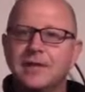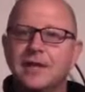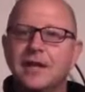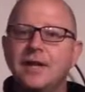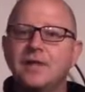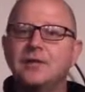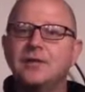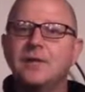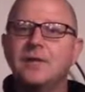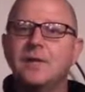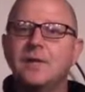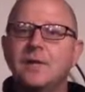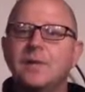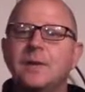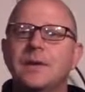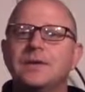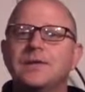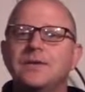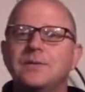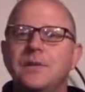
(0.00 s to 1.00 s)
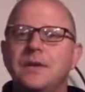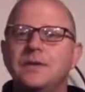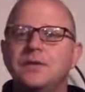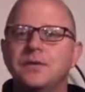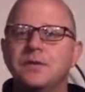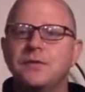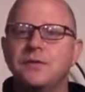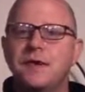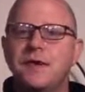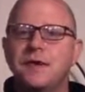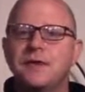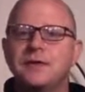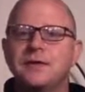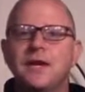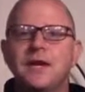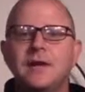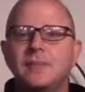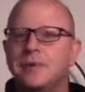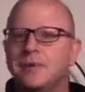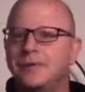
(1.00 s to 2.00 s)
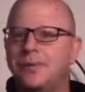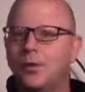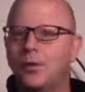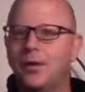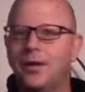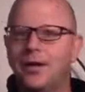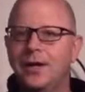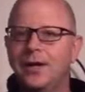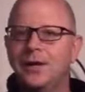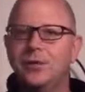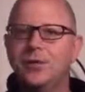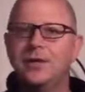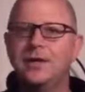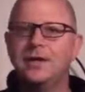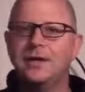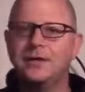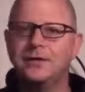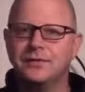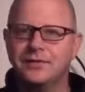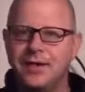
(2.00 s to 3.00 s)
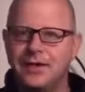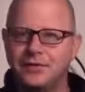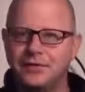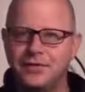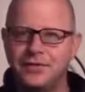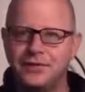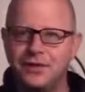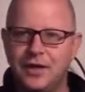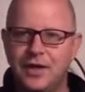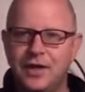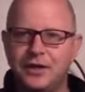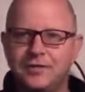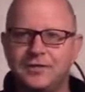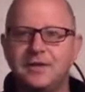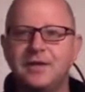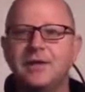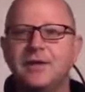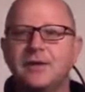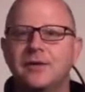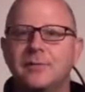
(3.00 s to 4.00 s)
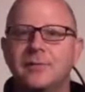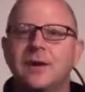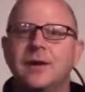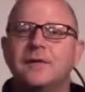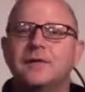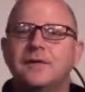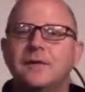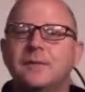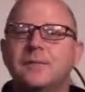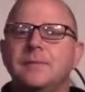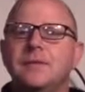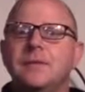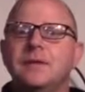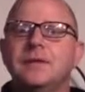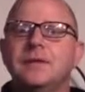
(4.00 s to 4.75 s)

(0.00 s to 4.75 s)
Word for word: and let you know about special things before anyone else has a chance to hear about them.